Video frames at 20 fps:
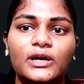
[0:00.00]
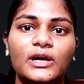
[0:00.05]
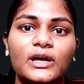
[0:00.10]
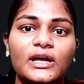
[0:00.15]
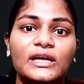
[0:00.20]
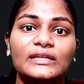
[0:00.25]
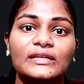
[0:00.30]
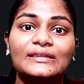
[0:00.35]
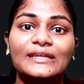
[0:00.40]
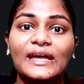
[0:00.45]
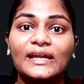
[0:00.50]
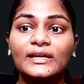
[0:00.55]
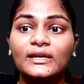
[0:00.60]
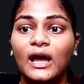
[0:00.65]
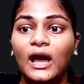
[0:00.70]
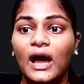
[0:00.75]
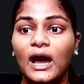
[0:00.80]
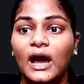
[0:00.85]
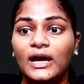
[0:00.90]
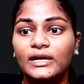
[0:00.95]
Then
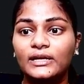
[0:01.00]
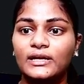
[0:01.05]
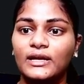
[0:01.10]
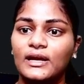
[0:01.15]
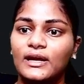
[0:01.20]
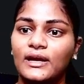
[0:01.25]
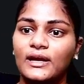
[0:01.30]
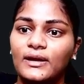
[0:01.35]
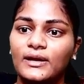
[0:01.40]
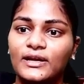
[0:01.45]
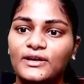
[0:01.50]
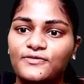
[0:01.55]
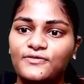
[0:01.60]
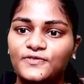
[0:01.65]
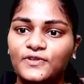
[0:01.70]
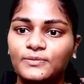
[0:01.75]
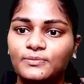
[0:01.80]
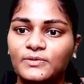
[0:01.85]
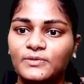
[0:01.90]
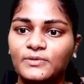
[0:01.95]
if
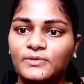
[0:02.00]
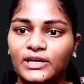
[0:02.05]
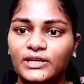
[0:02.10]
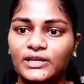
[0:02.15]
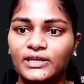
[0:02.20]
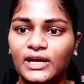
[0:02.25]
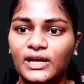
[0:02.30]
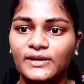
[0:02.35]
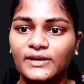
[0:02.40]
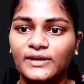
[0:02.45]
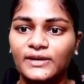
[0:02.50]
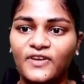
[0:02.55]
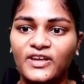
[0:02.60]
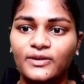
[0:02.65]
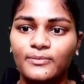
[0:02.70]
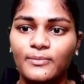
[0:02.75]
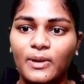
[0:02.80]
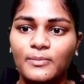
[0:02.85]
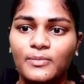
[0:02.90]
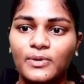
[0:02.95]
the current, if I
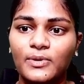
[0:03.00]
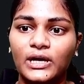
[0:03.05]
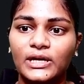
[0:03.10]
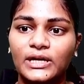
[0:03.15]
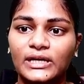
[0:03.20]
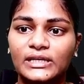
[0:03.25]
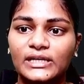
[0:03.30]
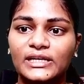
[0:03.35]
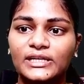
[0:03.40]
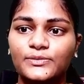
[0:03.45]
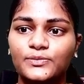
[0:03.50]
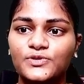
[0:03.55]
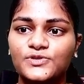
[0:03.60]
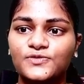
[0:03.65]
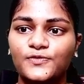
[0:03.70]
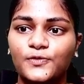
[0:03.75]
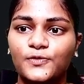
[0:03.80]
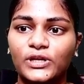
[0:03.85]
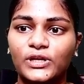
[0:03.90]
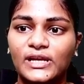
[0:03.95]
remember correctly, it was
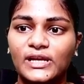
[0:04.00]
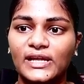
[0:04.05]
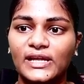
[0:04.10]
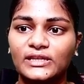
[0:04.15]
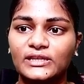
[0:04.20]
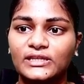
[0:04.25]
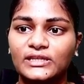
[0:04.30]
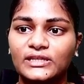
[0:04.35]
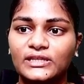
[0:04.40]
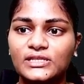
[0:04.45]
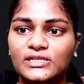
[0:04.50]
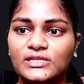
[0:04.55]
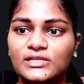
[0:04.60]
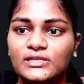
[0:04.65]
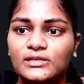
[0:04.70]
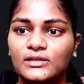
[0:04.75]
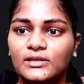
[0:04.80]
flowing like this.